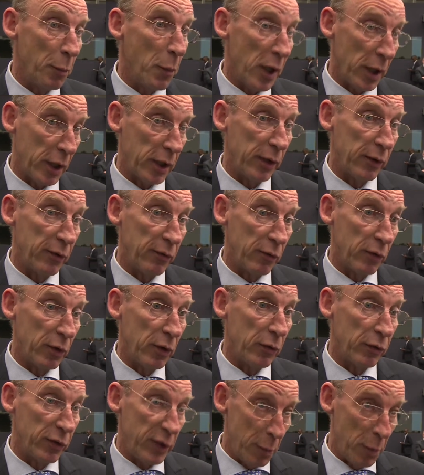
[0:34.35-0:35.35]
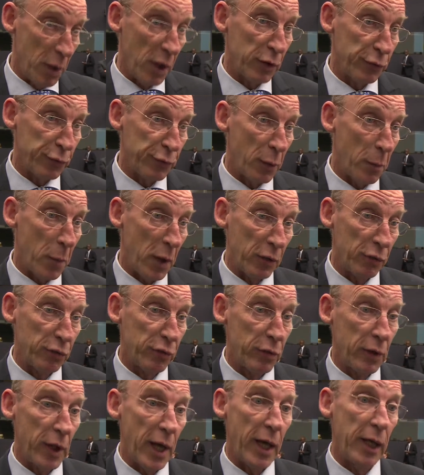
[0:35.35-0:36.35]
market demands from
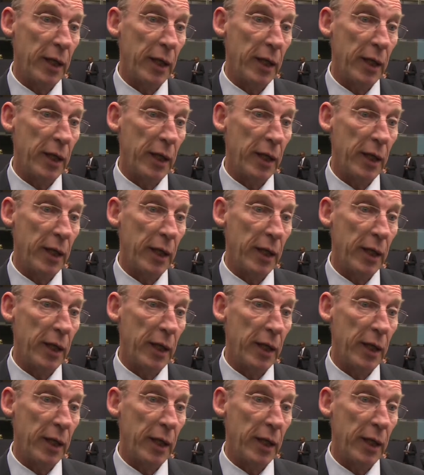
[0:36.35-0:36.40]
us.